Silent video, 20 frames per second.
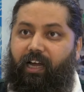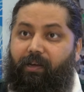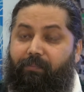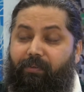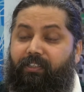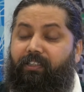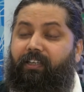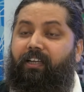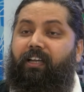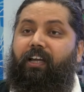I
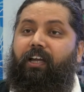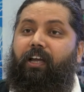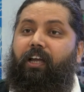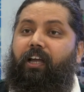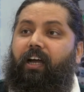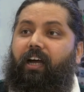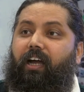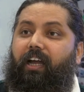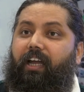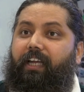mean,
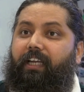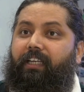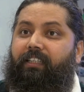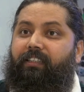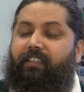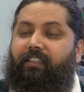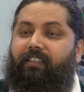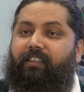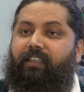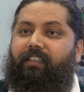
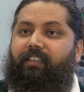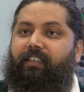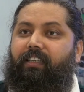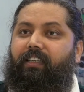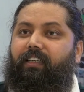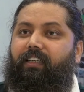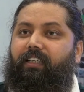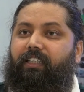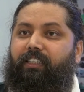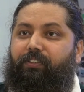internet
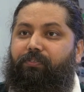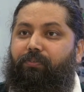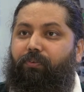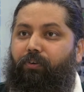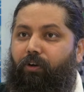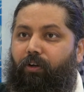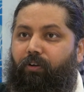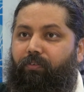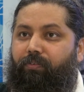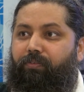is
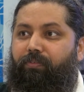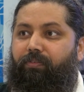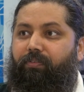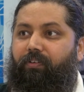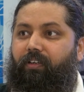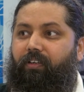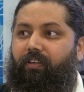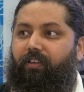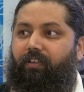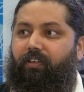full of
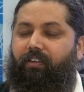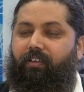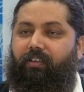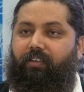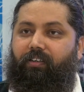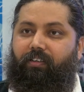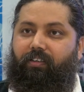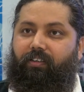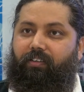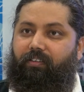
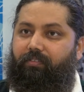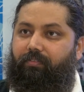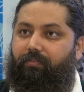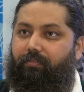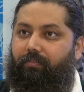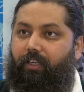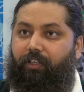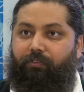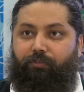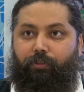
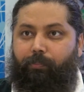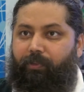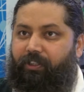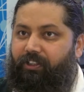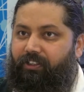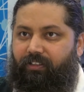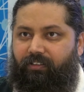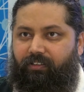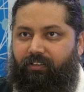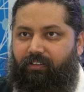uh,
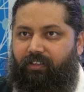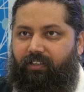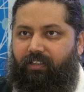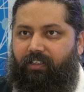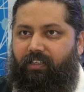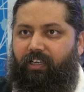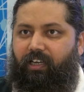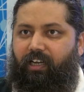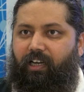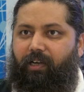information.
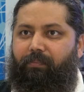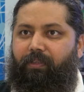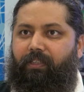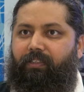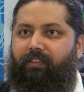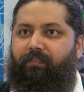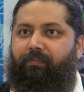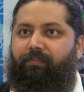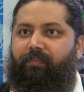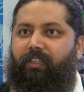I
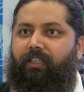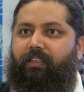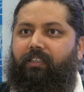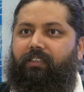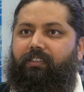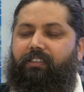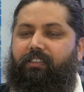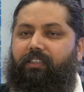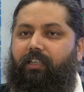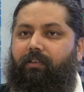mean,
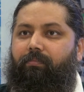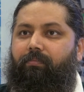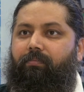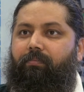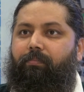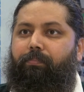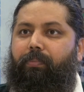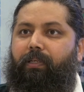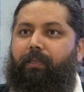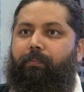some
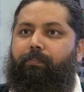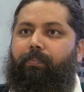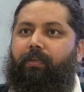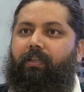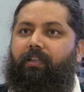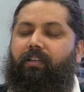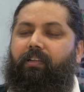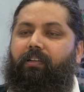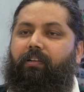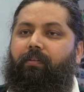
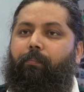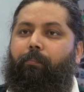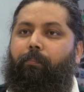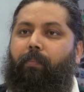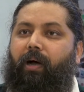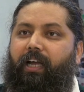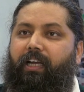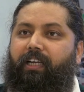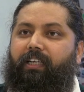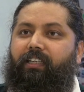people
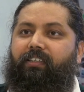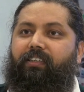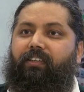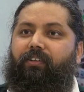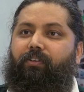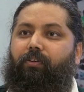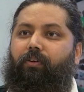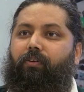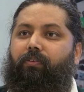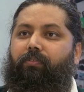might
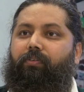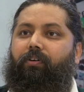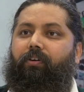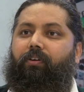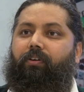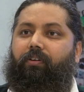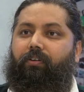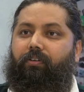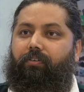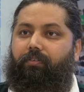go
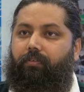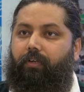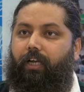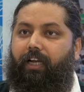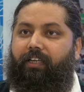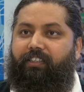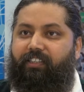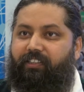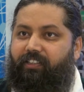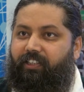for
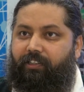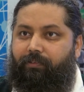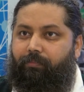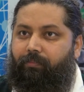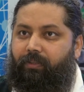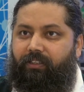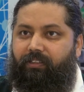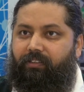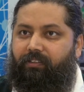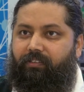
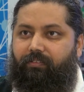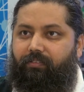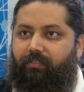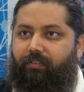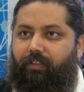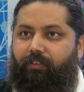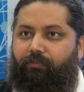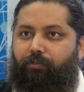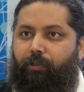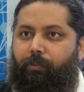entertainment
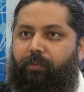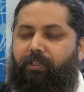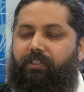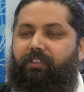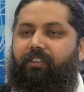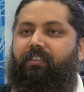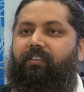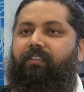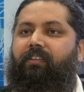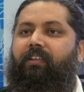
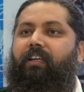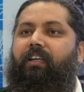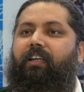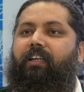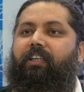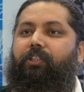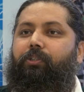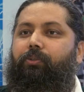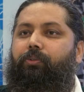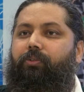information
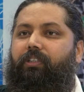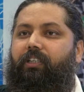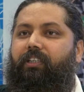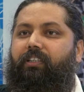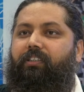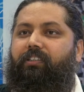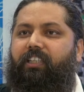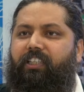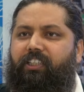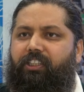
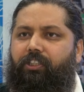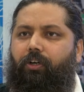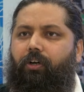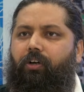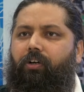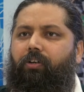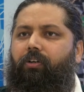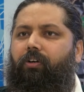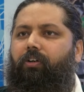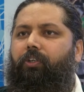using
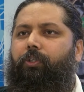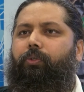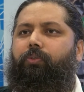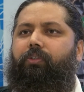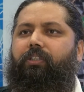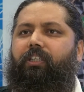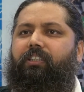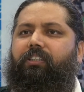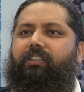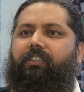TikTok or
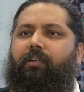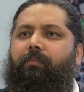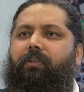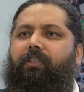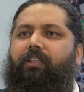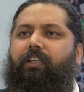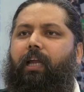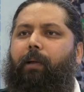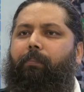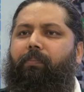using some
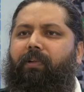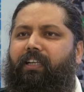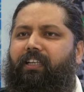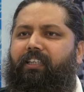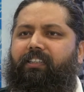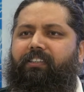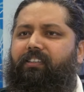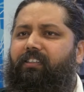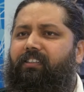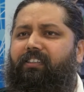other
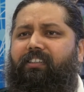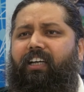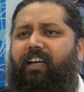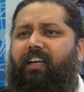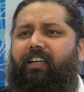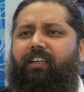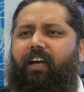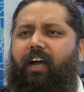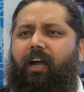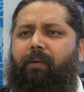applications. They
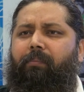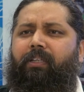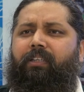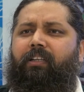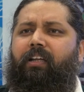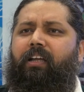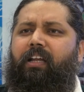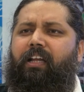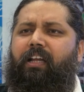are, I mean,